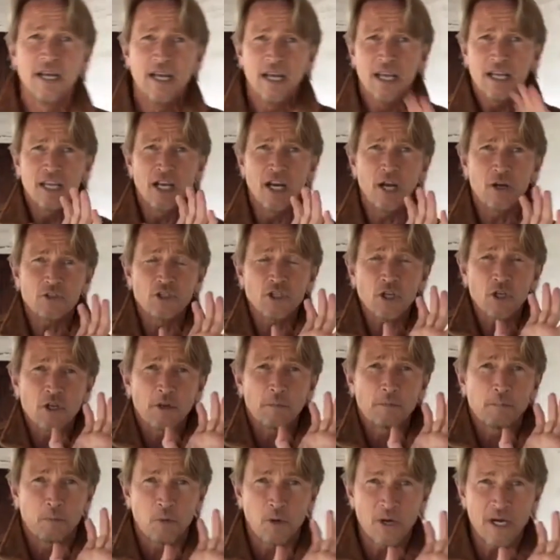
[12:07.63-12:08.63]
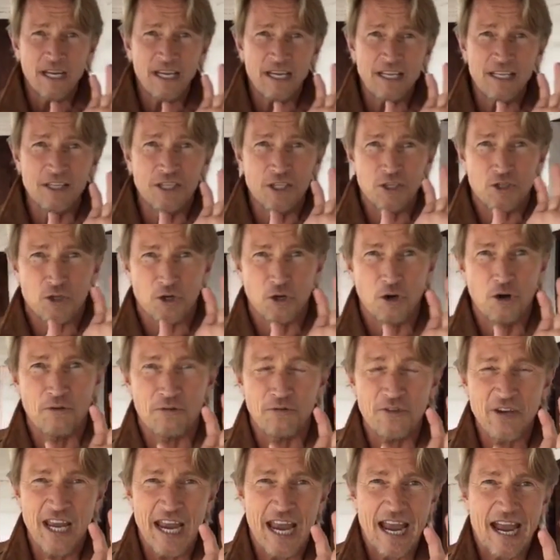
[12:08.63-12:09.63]
You know, so they're bringing the
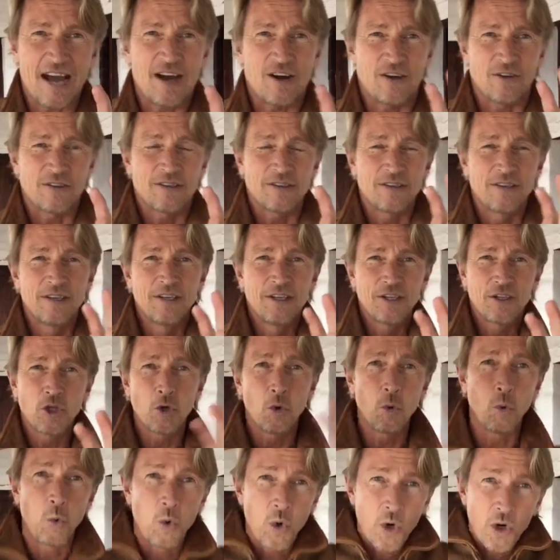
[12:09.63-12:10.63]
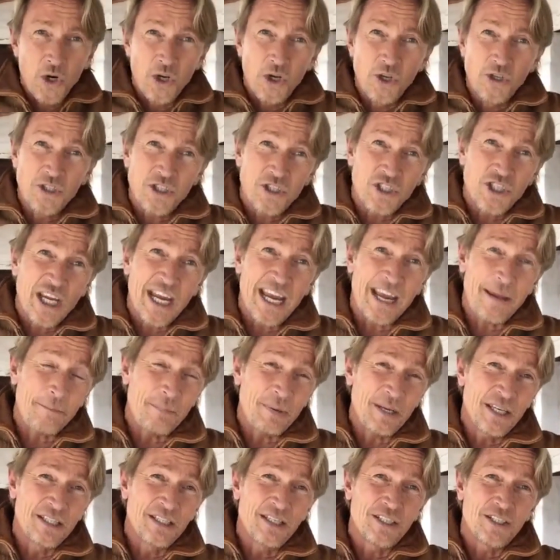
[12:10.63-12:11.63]
trophy out, the world
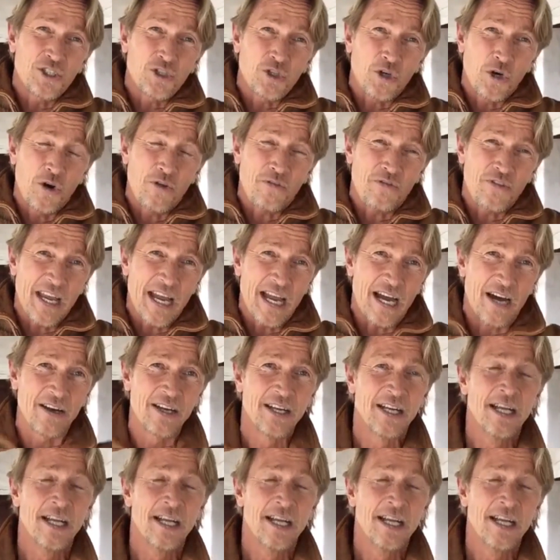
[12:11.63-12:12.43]
champion trophy out.